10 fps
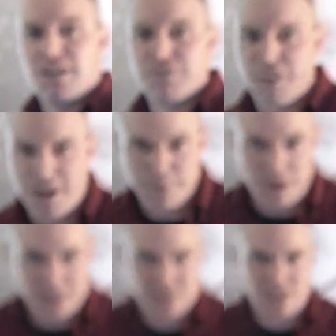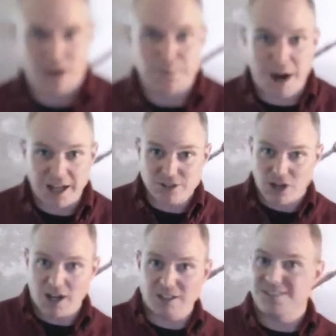It vibrates. My
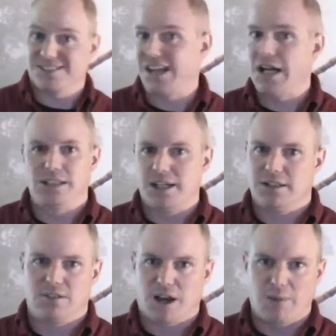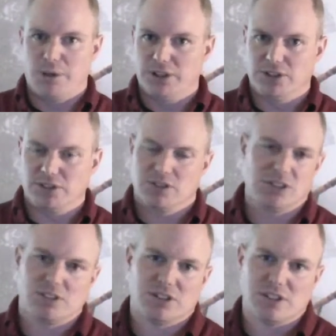dog does not like the vibration.
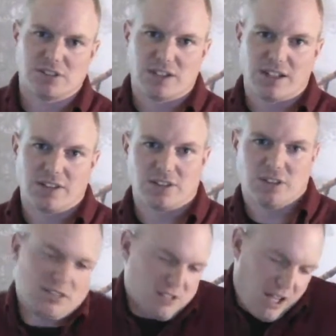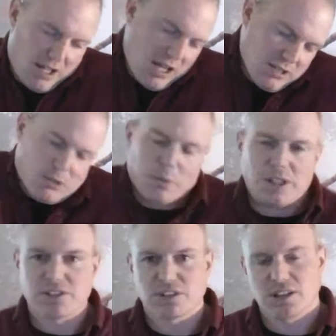She doesn't like it. She does that head
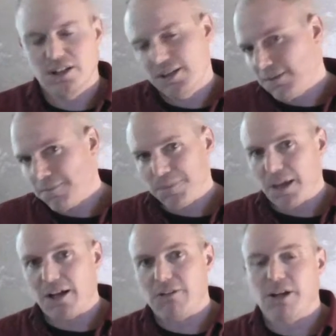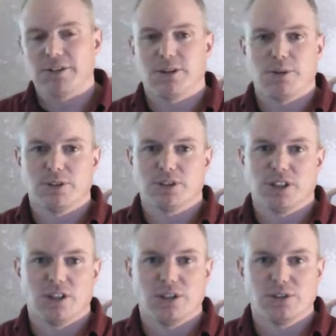twist. Around the corner she
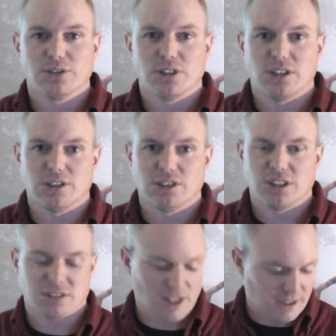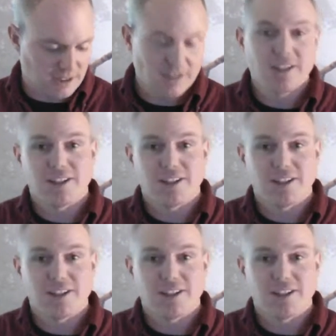goes. She doesn't like it.